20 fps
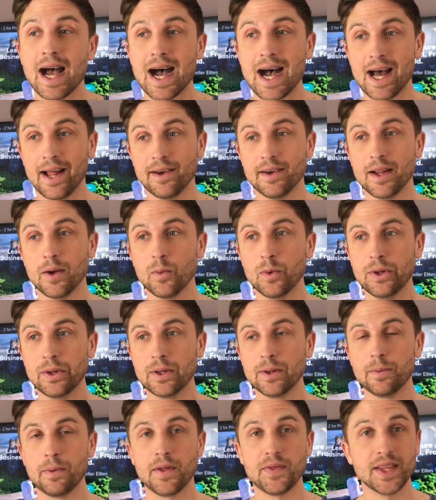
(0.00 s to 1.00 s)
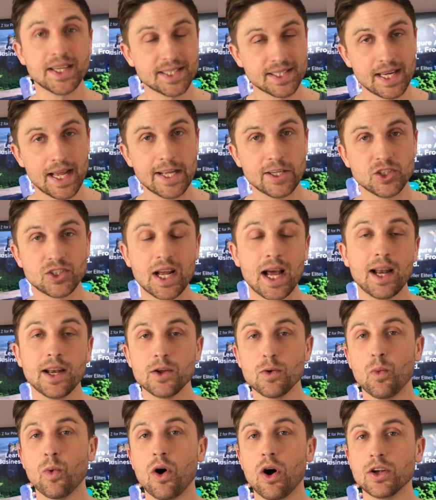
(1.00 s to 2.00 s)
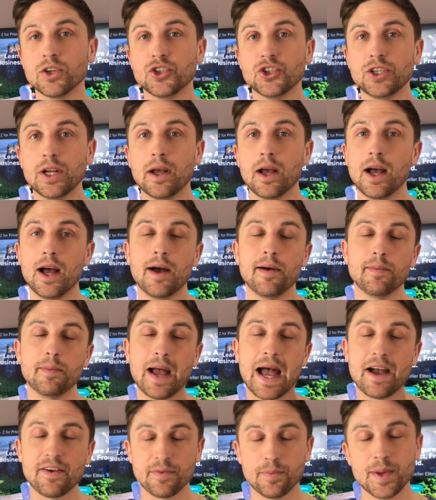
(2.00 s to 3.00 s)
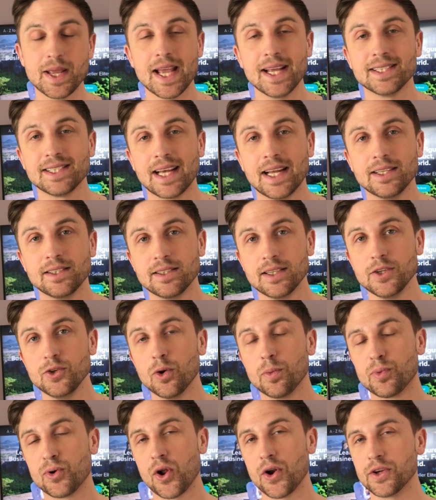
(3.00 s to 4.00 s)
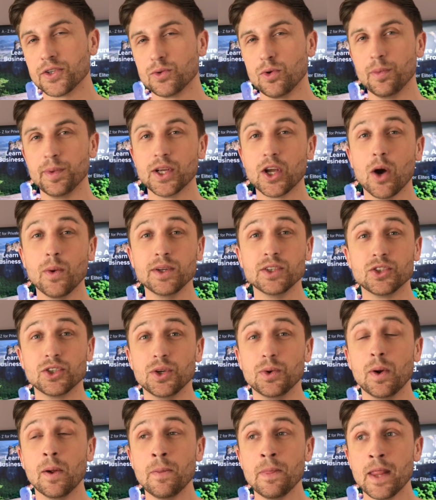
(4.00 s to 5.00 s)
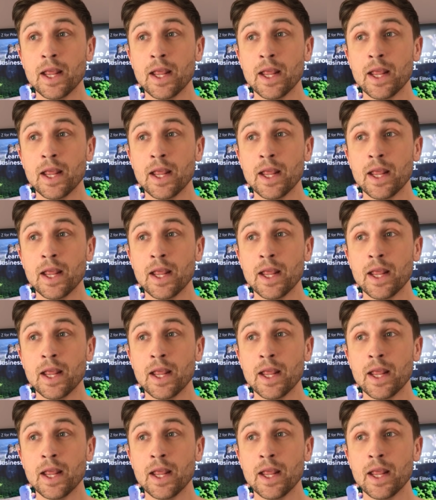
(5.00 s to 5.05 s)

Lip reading: and it will at this stage tell you what FBA center your products will be going to.